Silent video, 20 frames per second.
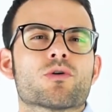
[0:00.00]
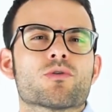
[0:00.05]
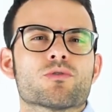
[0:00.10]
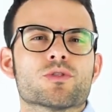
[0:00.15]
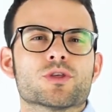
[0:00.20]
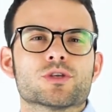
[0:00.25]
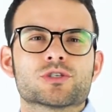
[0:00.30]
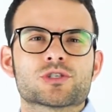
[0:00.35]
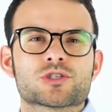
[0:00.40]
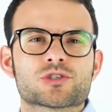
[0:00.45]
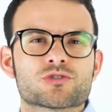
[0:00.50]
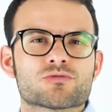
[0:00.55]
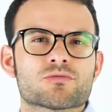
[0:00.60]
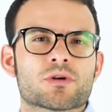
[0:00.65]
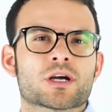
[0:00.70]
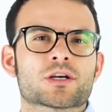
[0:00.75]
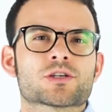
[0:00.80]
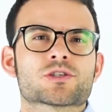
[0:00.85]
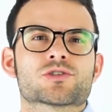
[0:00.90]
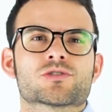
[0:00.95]
the
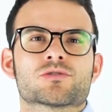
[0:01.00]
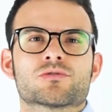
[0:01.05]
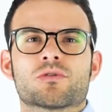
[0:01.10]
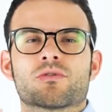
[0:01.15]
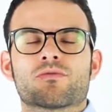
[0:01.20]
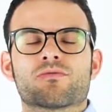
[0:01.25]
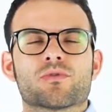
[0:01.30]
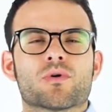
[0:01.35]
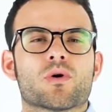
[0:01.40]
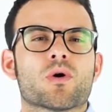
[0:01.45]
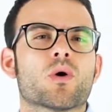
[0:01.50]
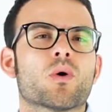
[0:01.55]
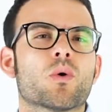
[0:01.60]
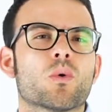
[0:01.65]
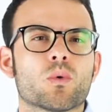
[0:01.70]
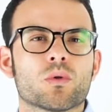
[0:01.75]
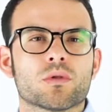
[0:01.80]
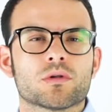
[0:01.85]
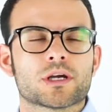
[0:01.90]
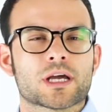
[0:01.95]
structure of a whole